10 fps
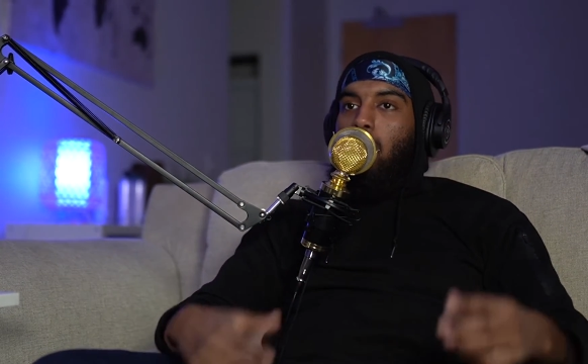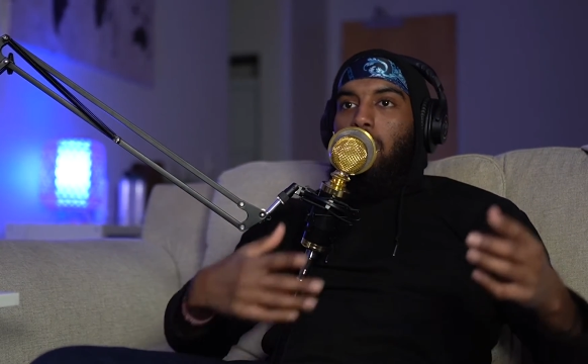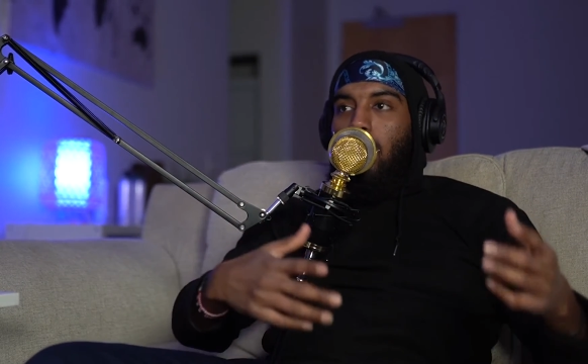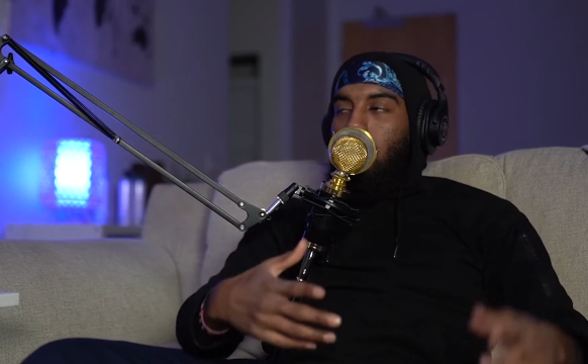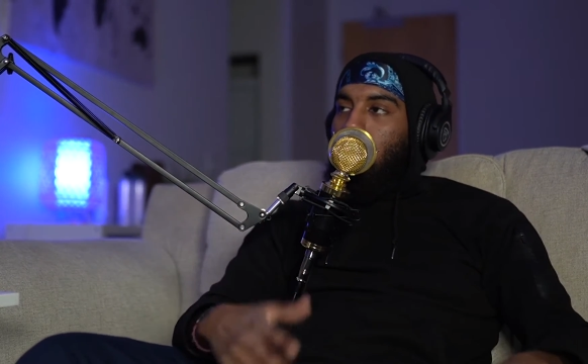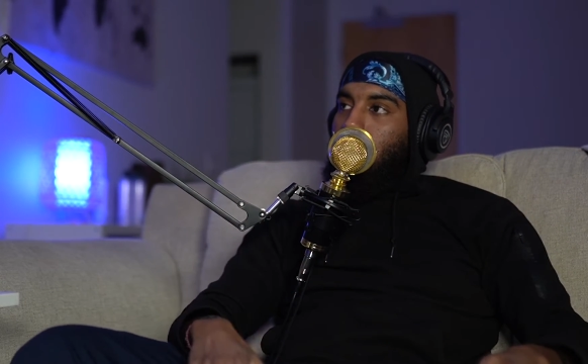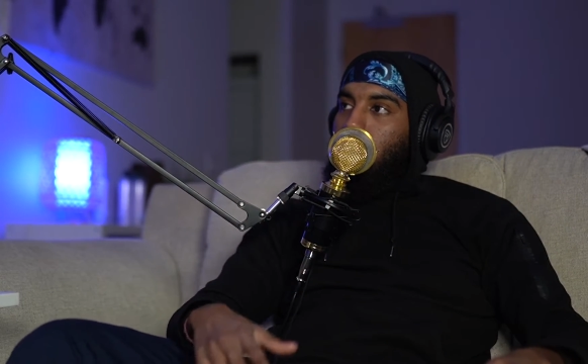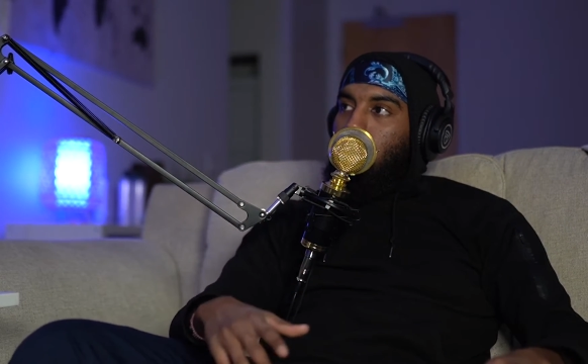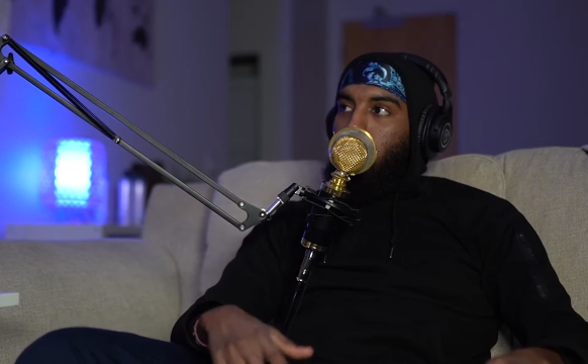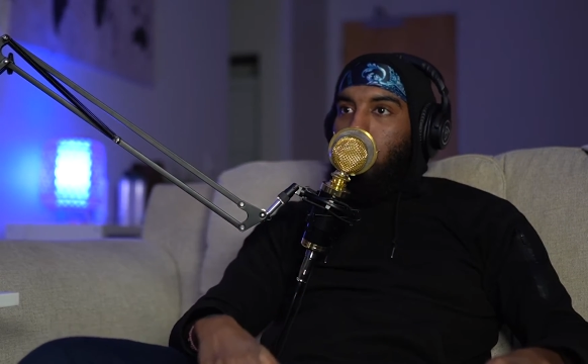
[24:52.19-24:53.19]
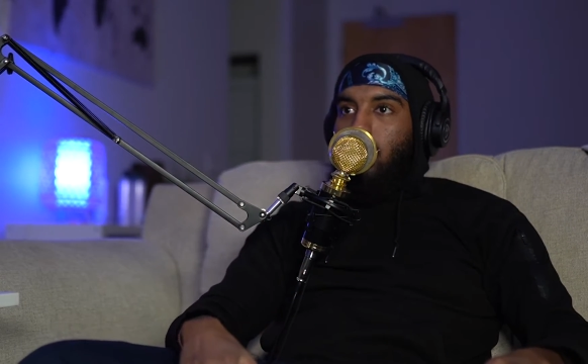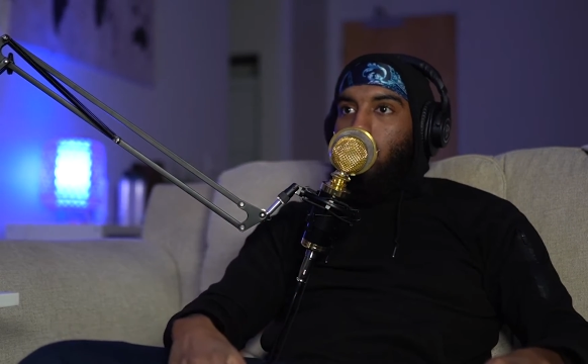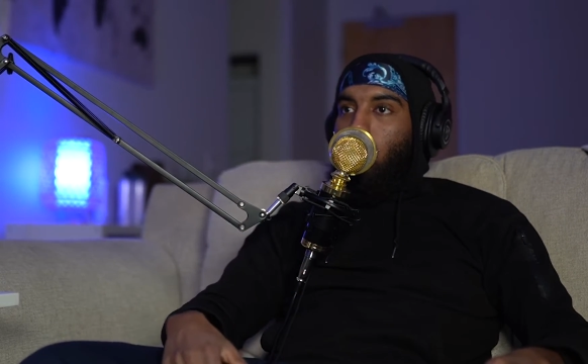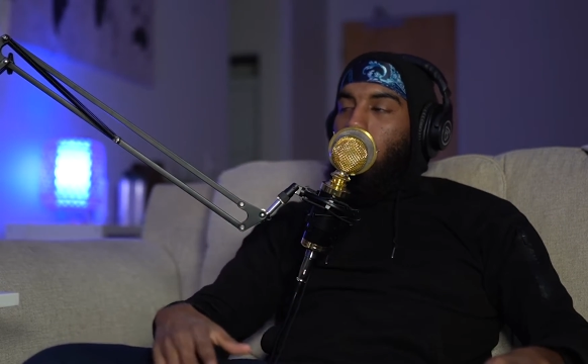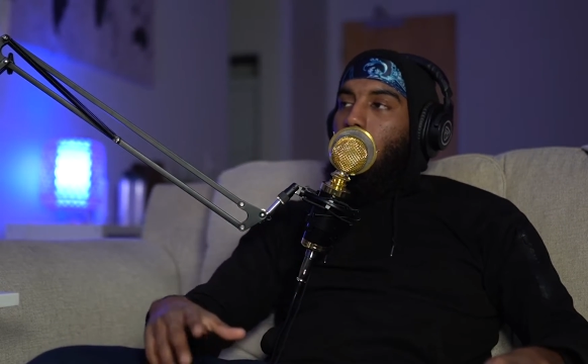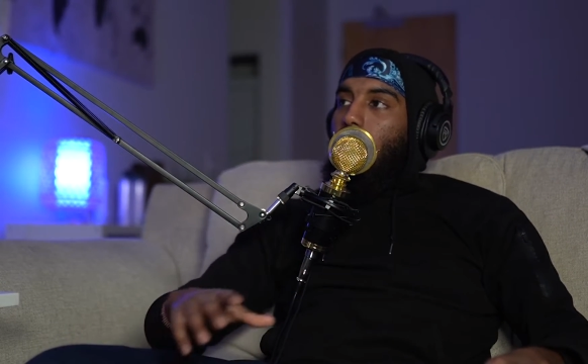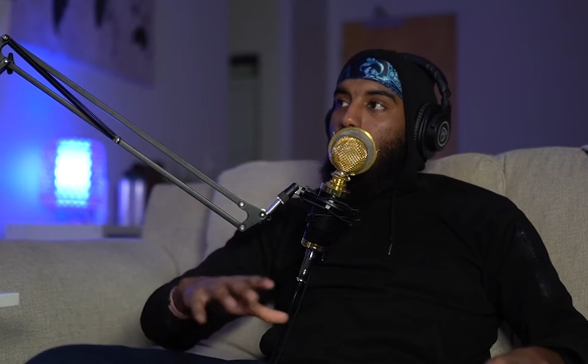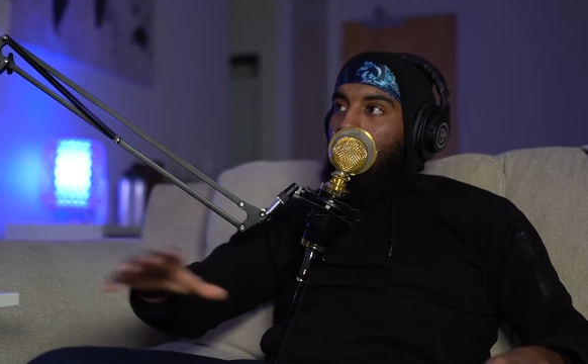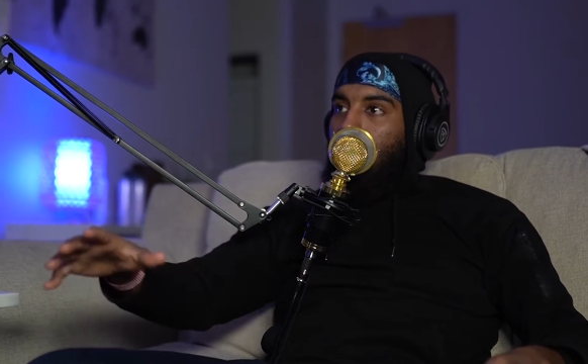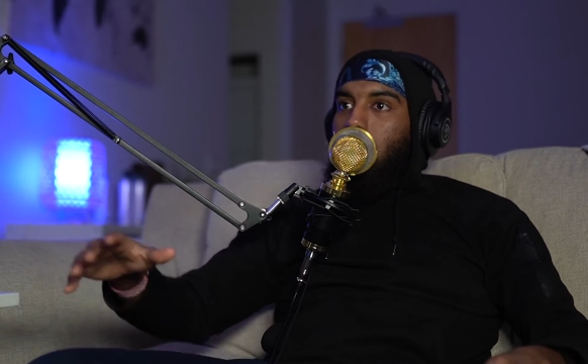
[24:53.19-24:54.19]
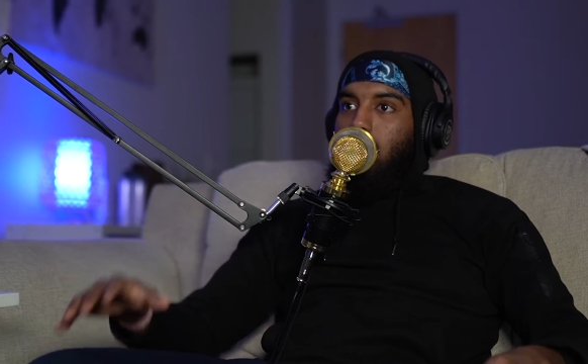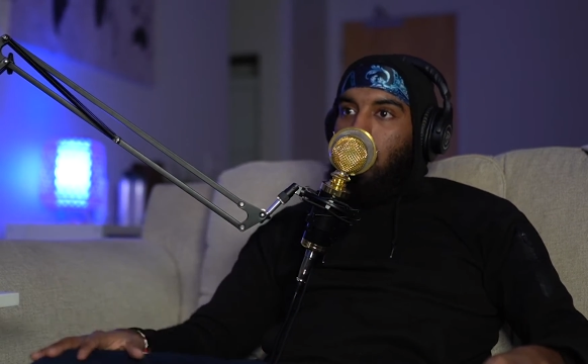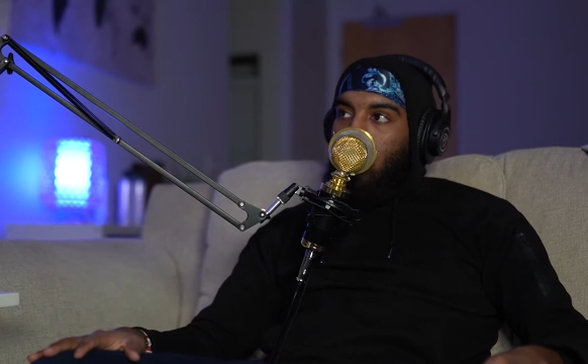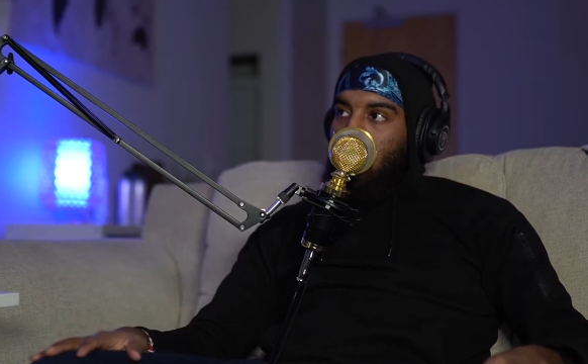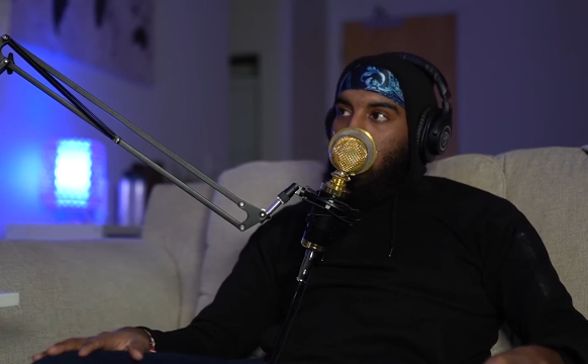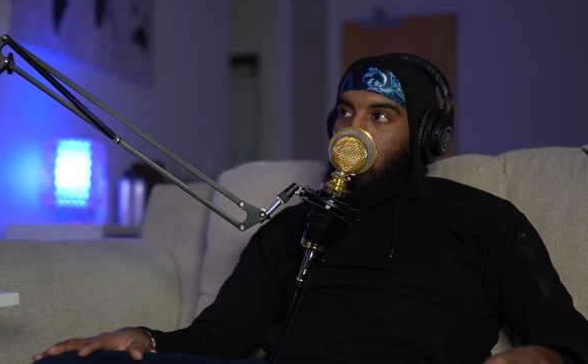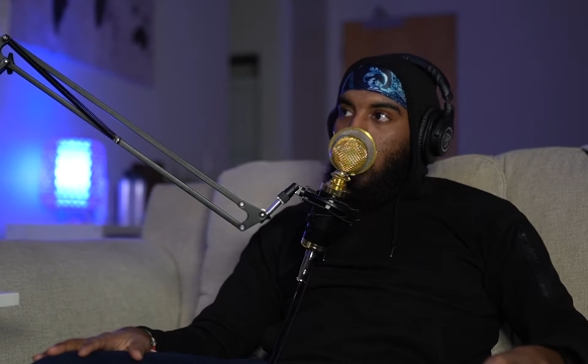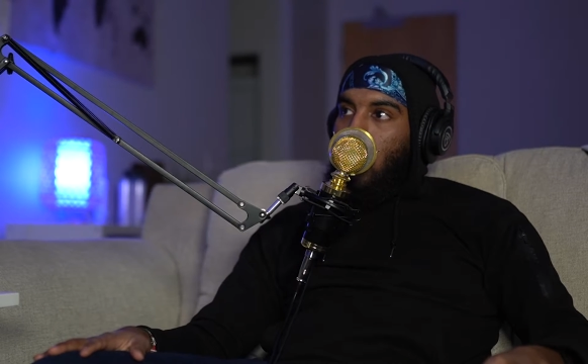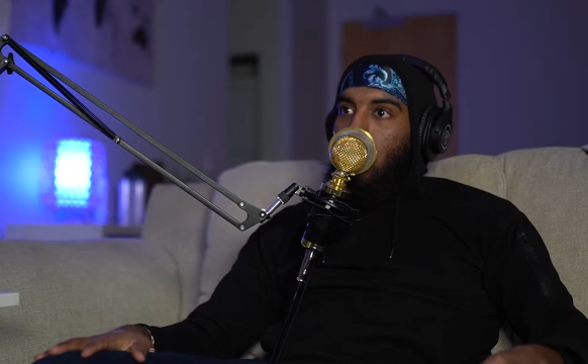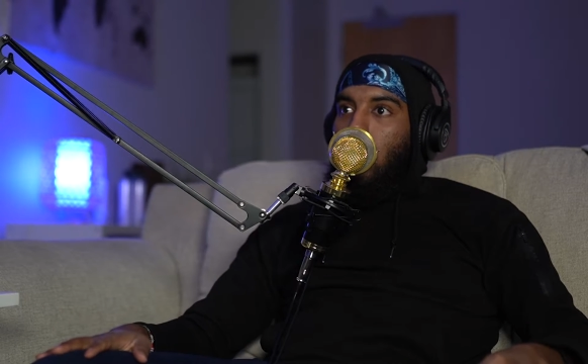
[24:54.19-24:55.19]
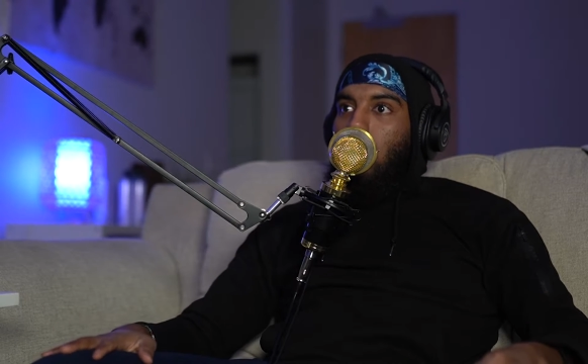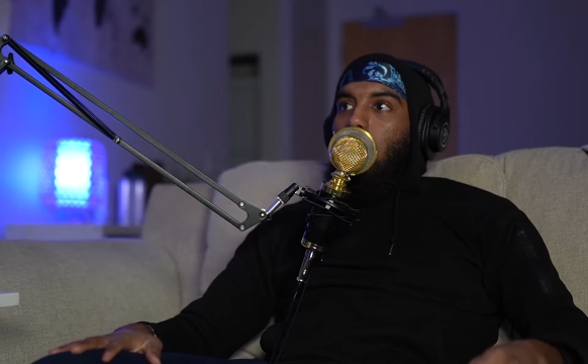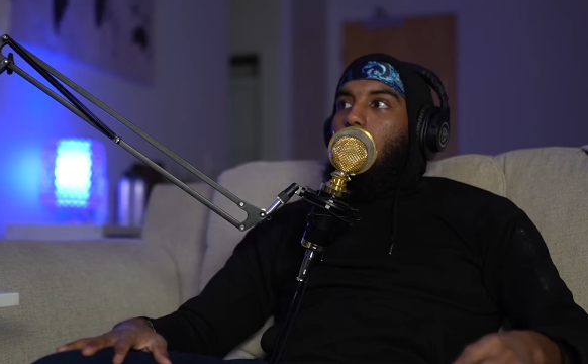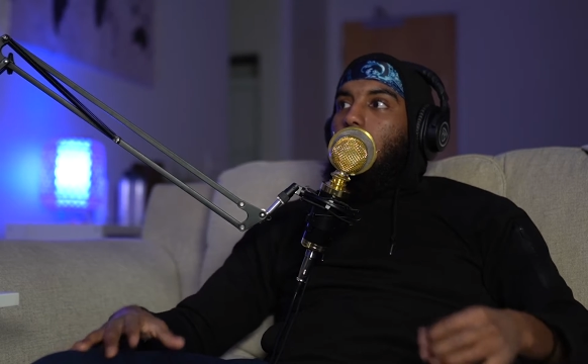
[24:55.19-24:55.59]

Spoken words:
I want my son to be in a position where any circle he's in,